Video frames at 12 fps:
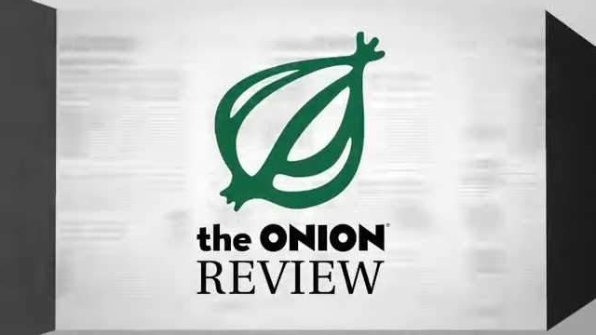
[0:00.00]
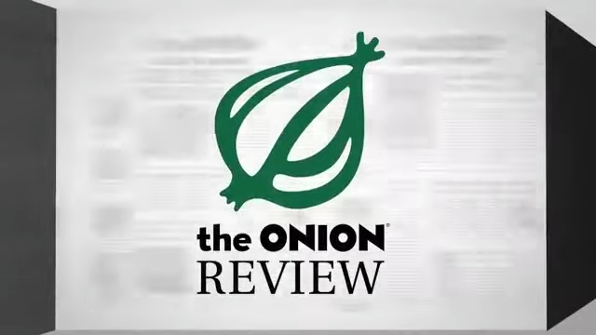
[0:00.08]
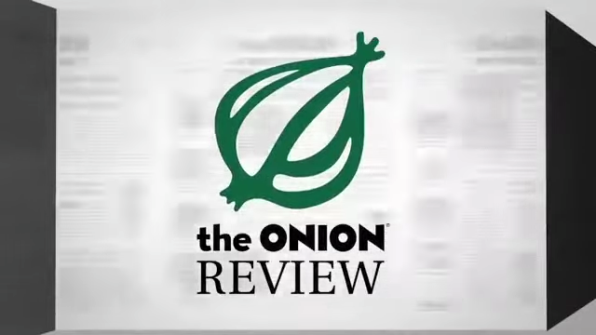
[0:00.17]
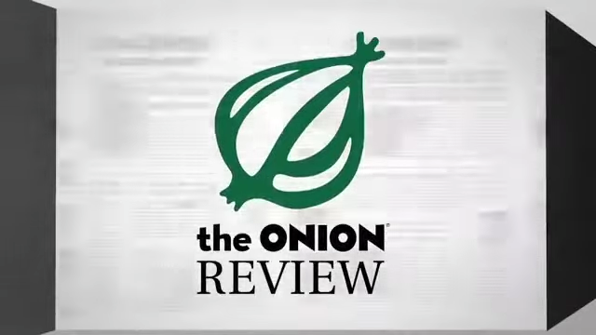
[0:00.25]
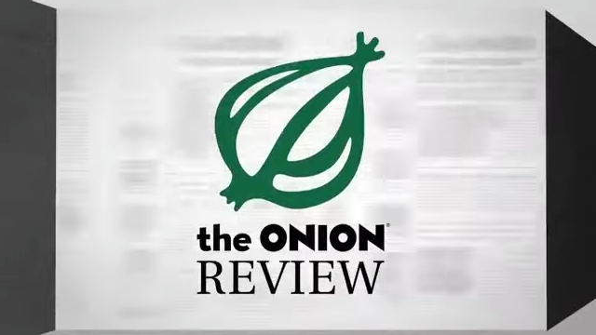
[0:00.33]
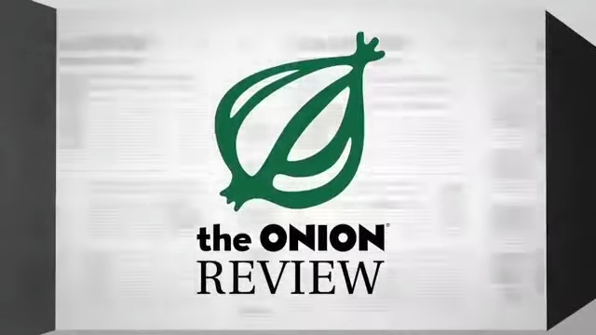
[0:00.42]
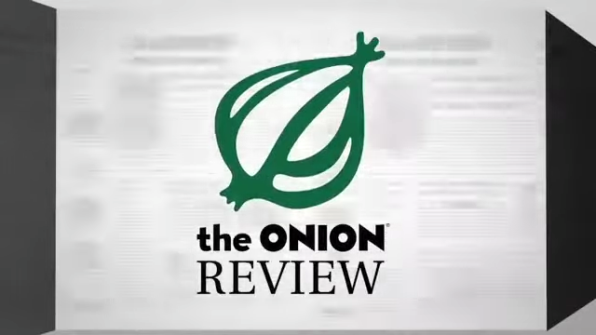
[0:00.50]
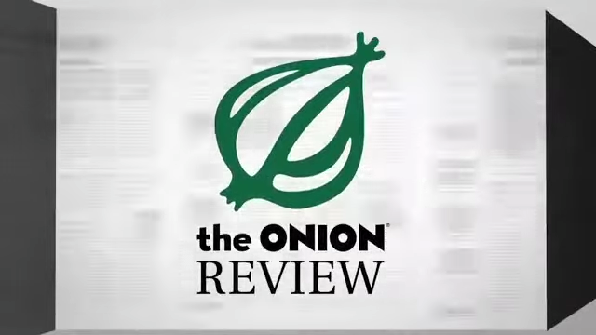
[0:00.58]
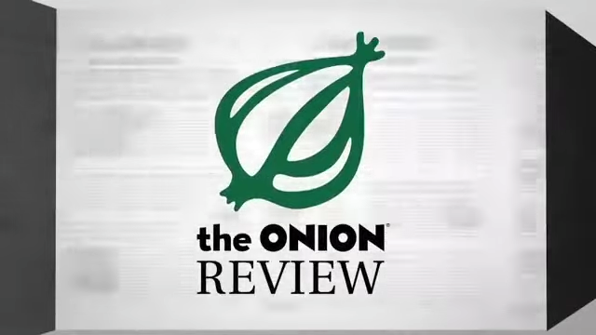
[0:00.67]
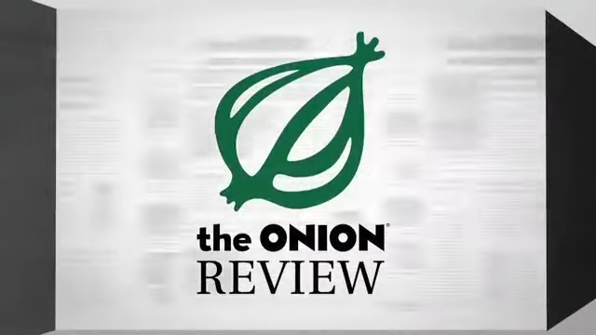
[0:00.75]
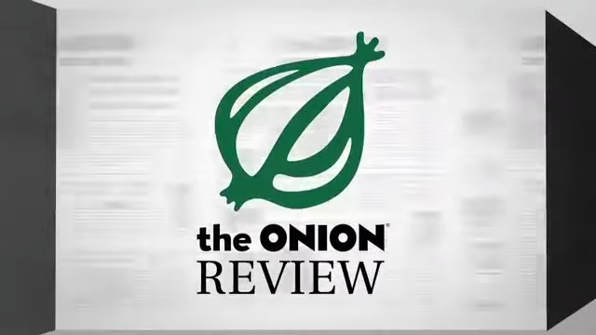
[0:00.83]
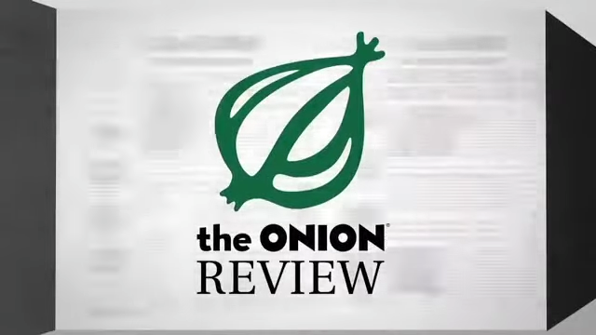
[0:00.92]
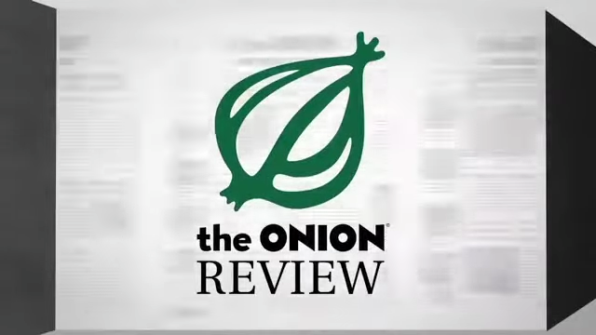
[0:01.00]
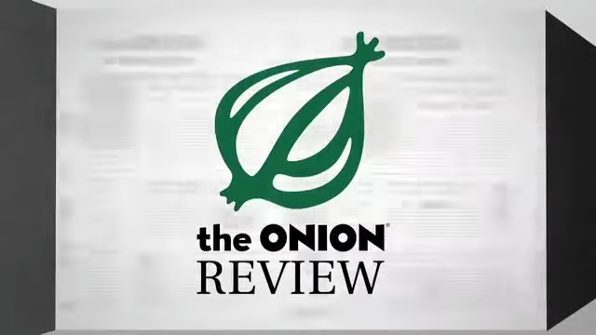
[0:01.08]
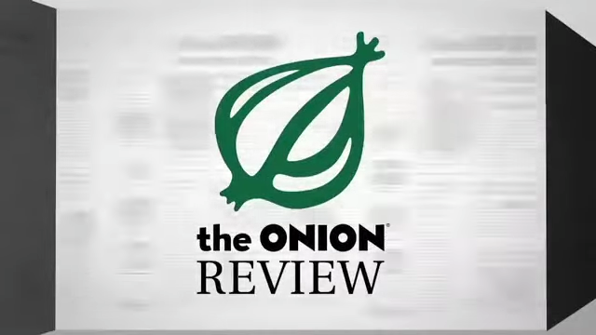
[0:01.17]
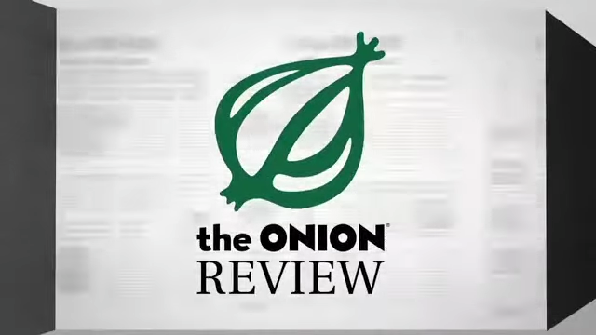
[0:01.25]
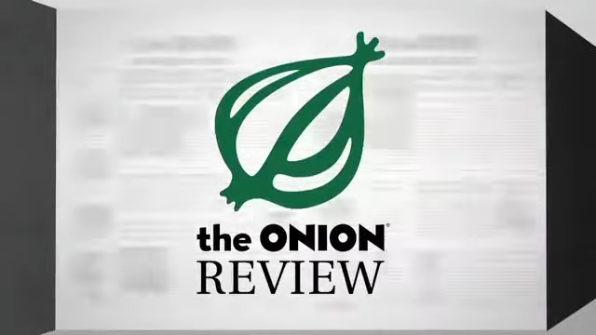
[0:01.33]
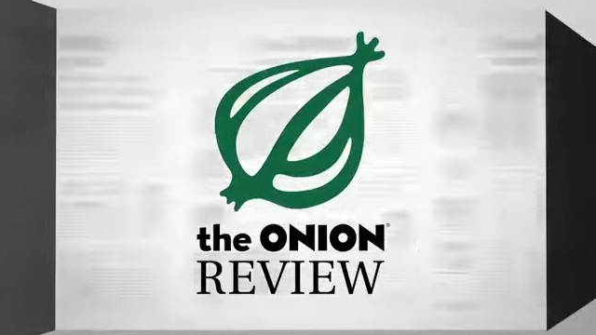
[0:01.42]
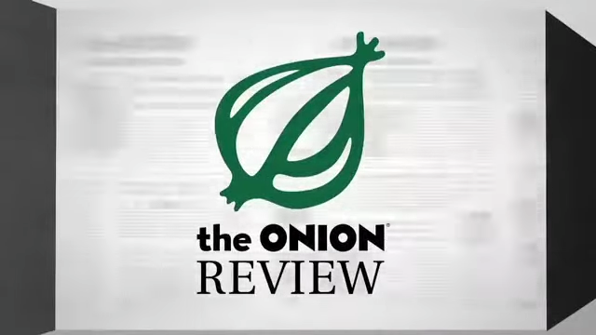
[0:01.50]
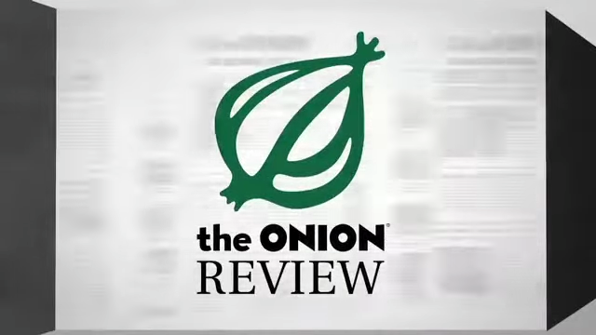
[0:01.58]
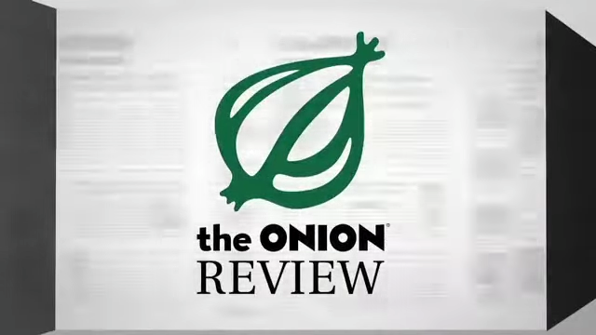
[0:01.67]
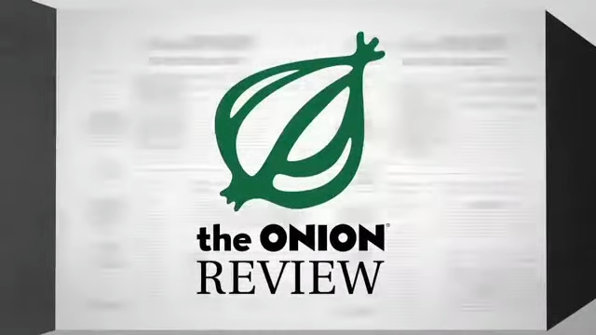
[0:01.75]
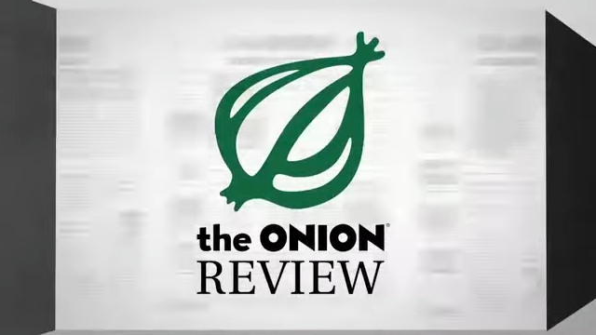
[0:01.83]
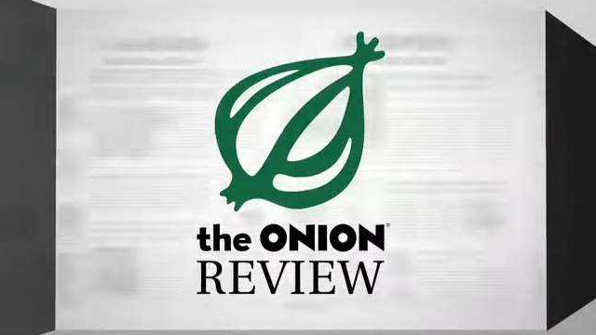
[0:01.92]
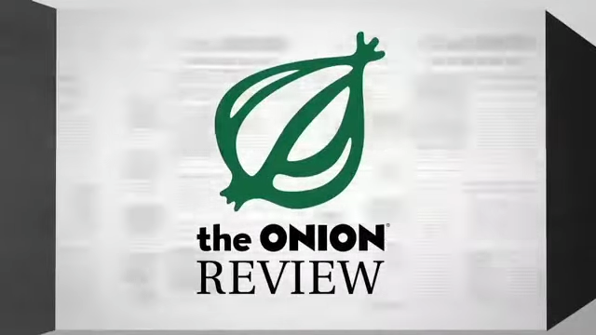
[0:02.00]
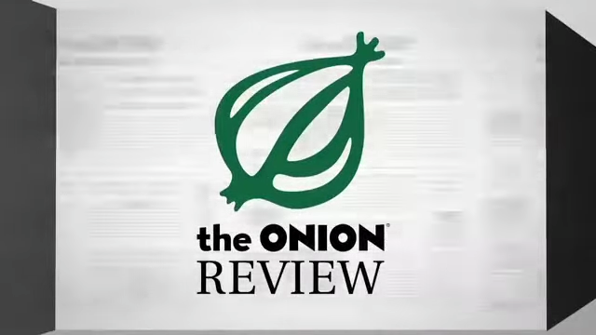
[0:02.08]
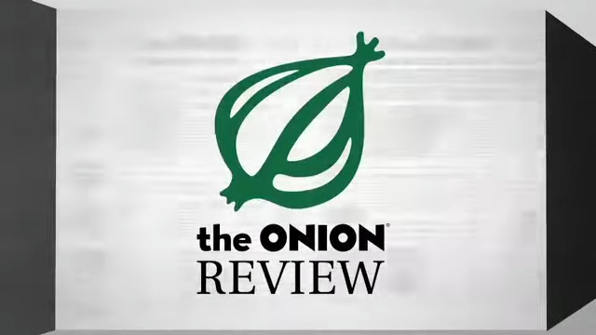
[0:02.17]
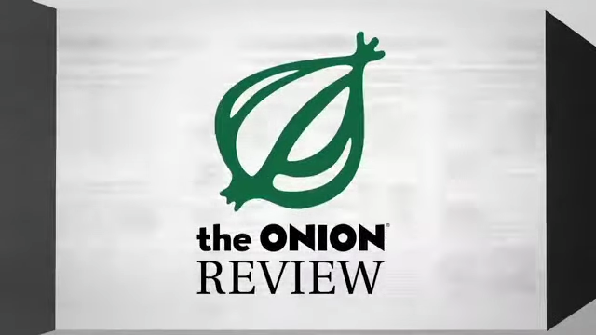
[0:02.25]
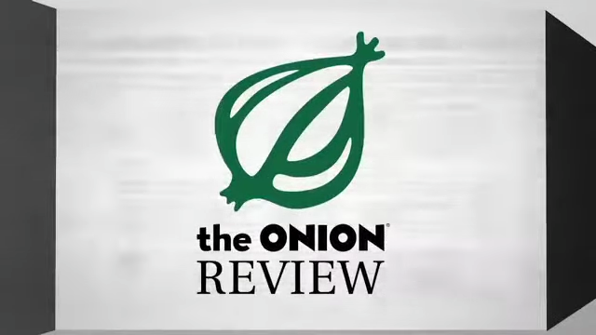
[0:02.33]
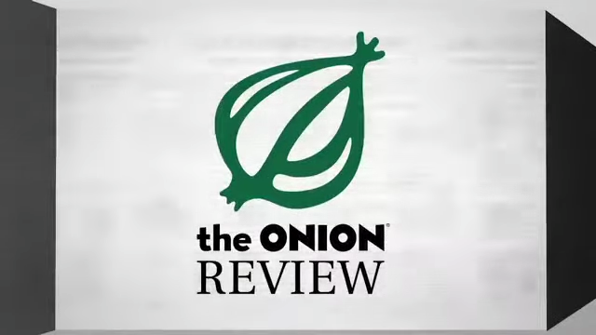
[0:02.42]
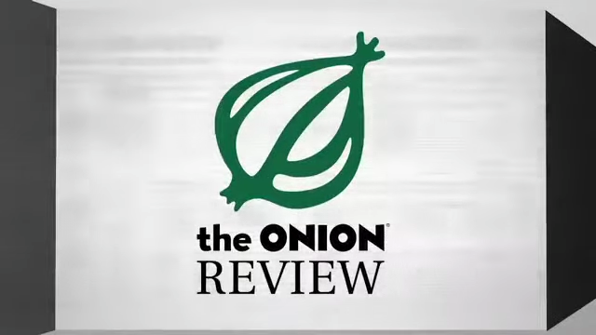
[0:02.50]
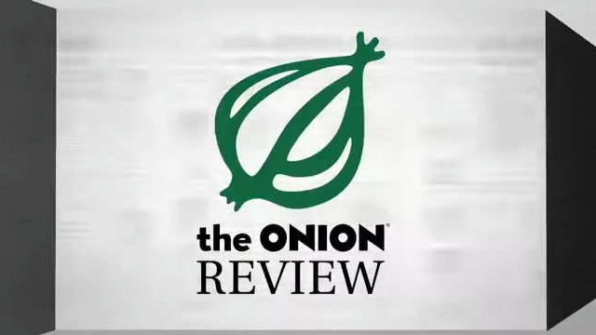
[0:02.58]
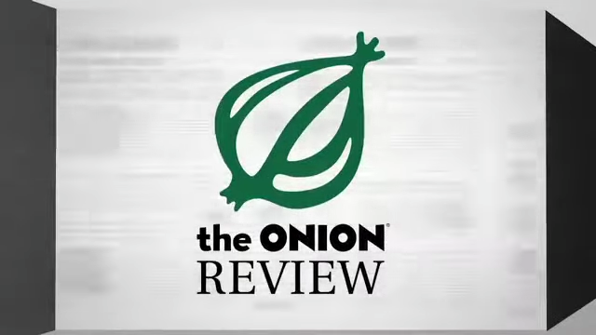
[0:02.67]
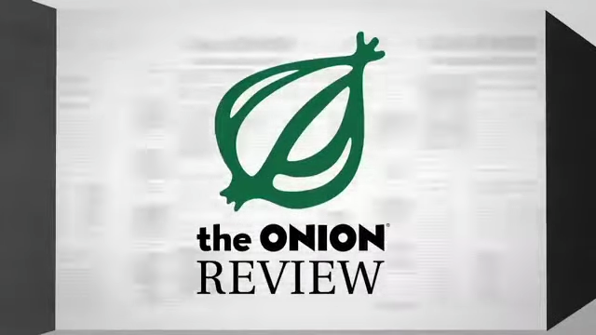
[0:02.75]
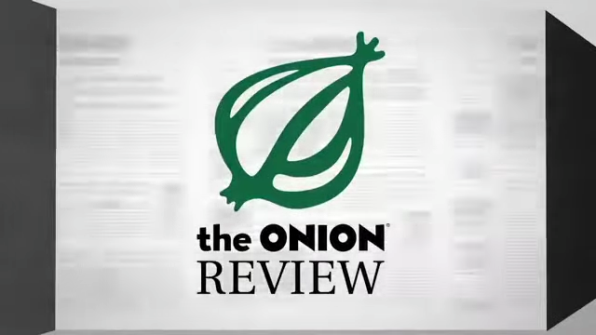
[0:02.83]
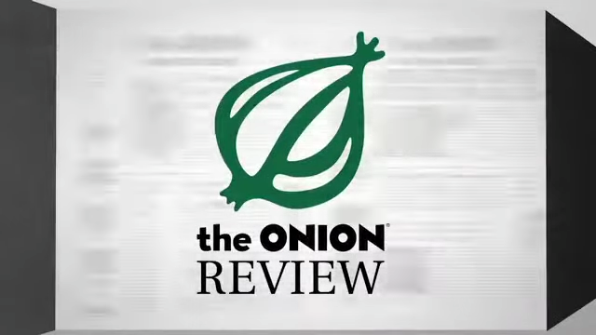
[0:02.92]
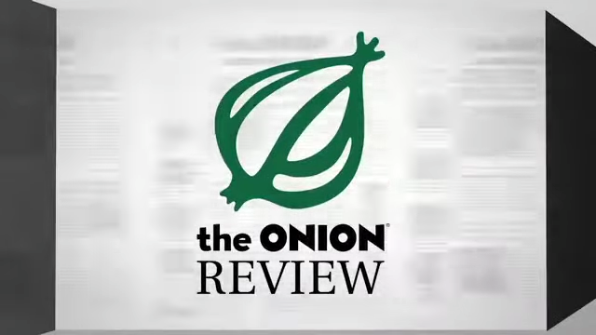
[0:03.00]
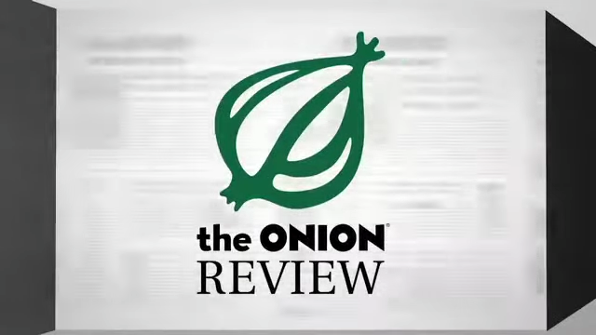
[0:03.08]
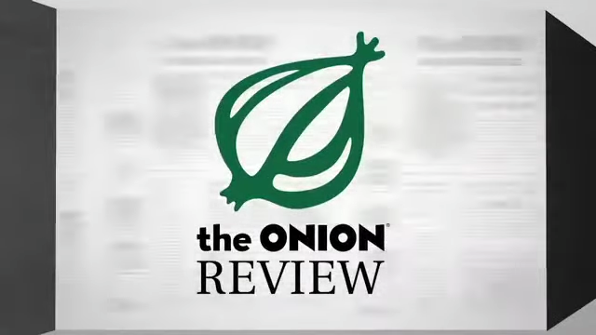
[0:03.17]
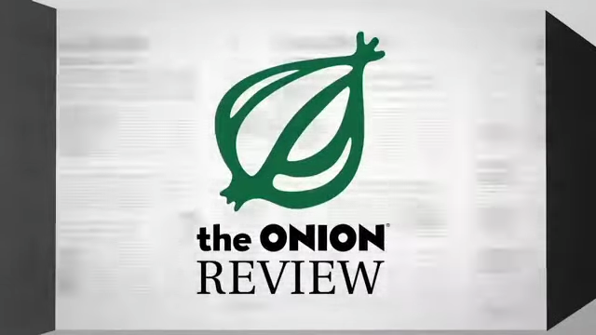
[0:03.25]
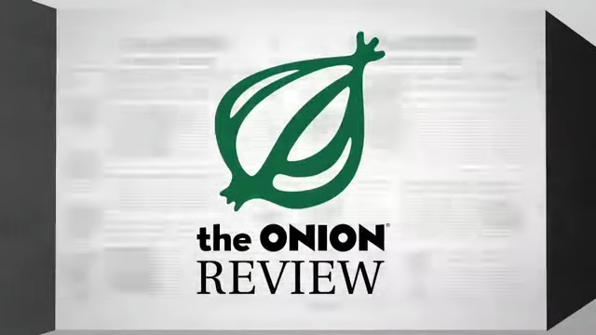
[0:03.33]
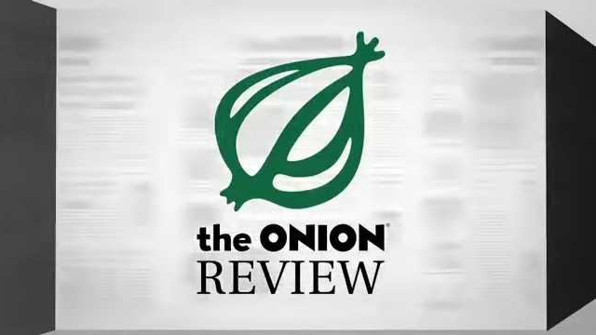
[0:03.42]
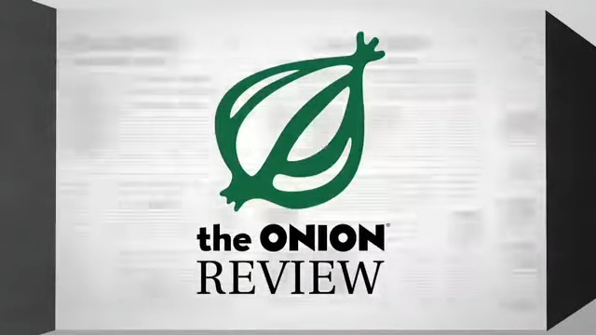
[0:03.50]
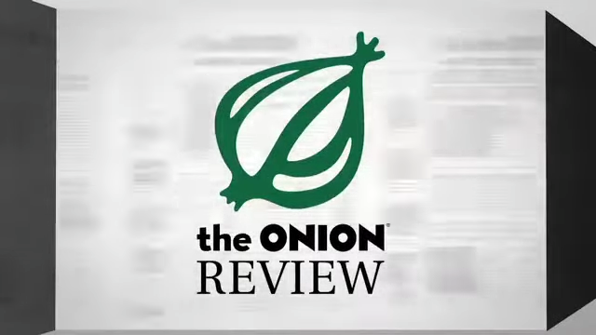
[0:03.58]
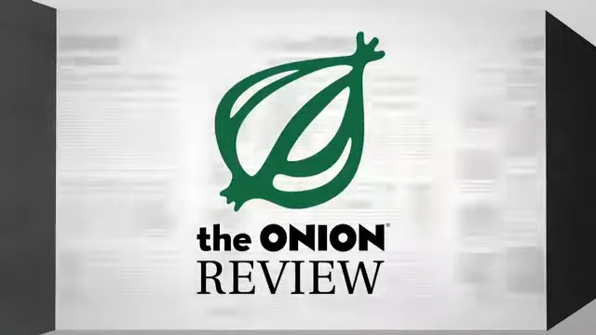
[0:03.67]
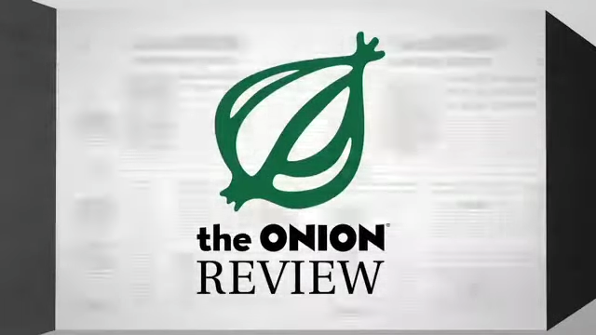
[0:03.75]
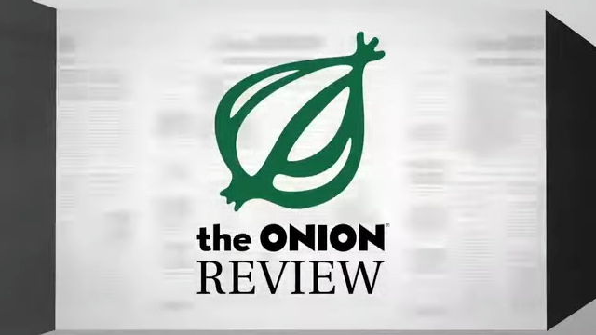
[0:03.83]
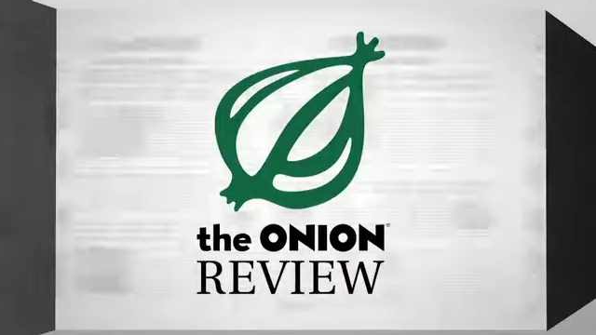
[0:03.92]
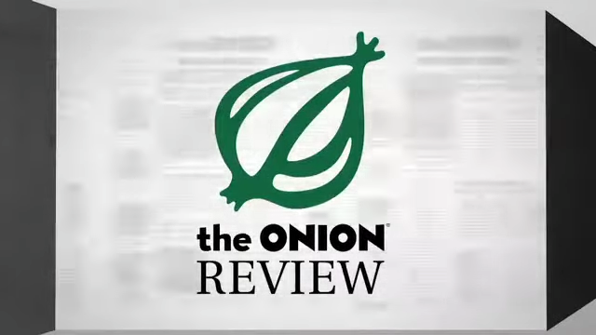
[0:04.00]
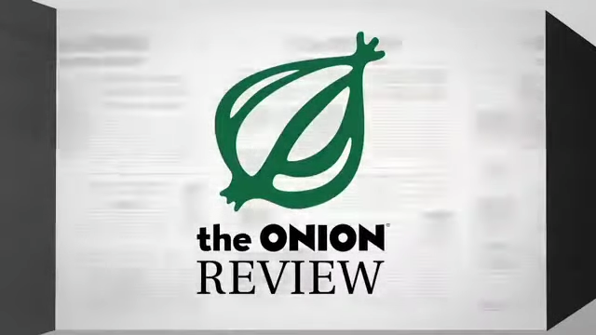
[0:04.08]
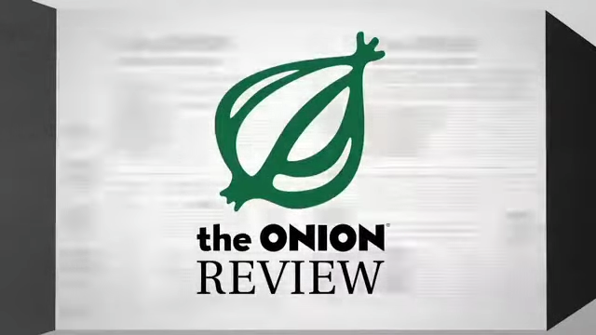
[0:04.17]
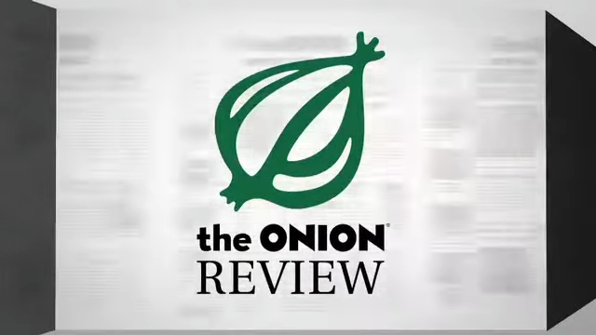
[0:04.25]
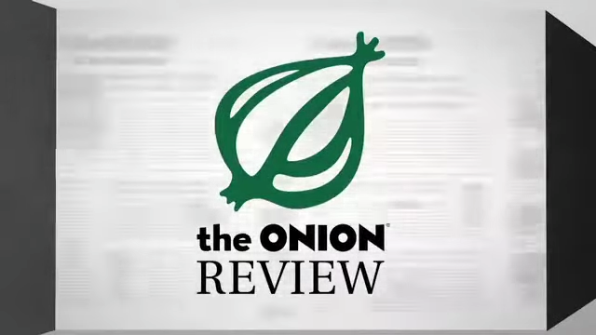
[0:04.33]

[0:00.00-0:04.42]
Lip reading: (no speaker visible)